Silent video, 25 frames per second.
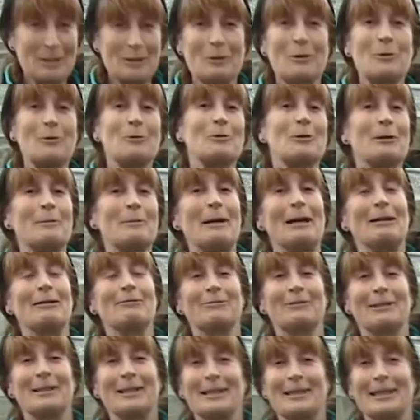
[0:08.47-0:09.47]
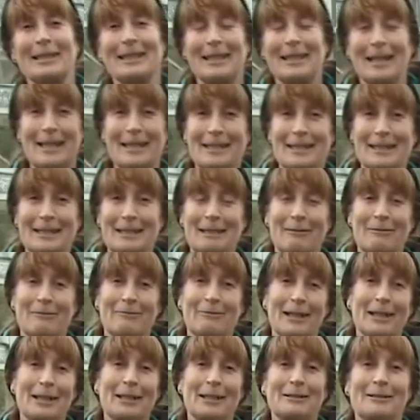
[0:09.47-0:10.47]
is all about fertilisers. And in
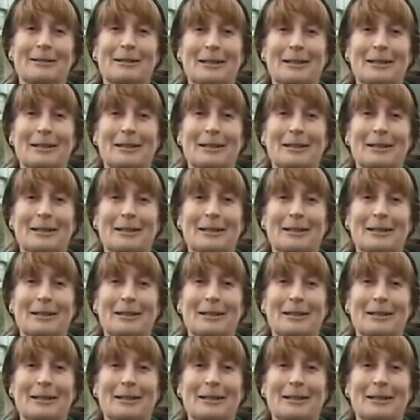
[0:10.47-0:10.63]
fact,